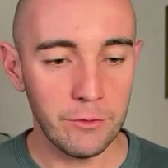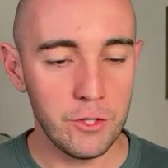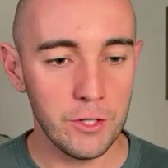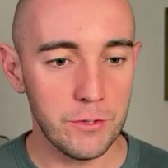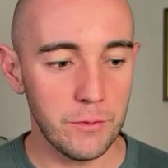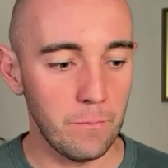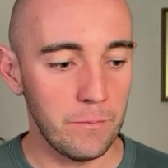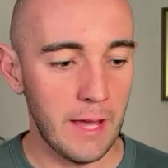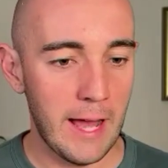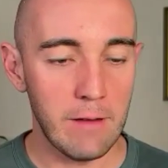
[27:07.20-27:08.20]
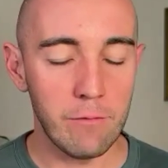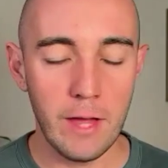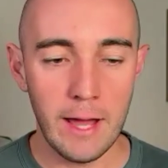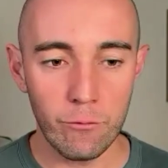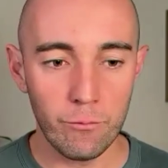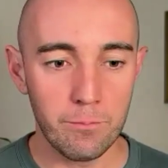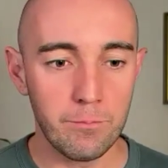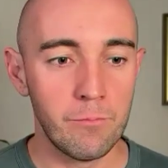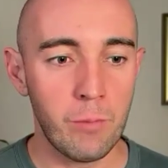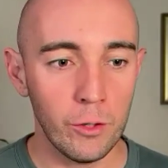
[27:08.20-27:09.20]
just have that
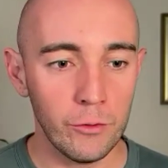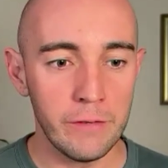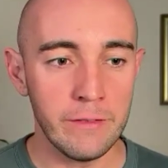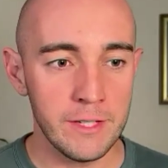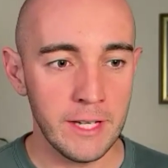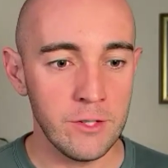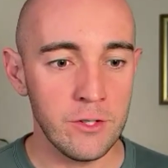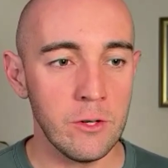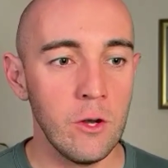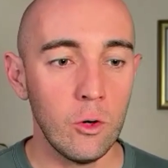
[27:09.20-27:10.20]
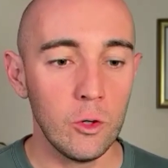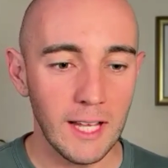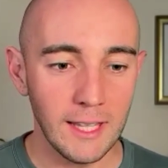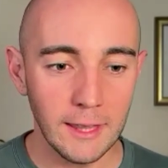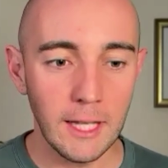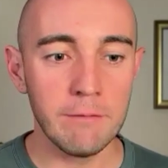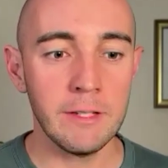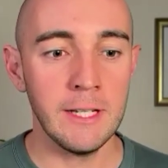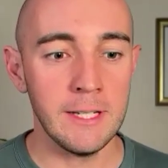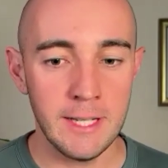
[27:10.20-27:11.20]
positive intention or that
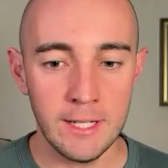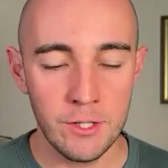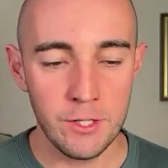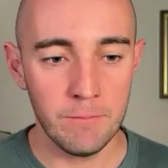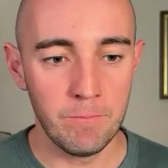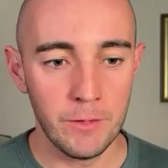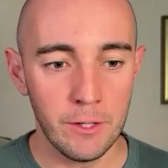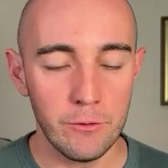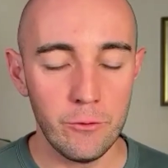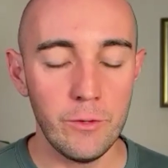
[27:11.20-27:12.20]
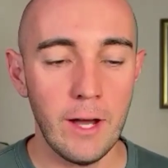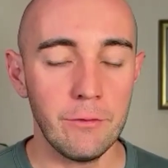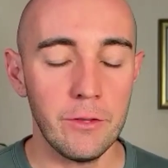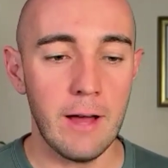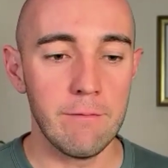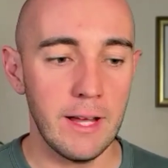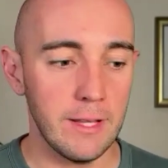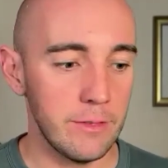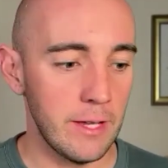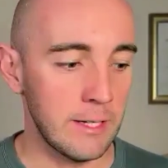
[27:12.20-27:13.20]
loving intention. You have to have
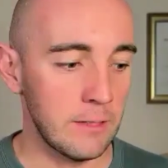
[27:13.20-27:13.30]
that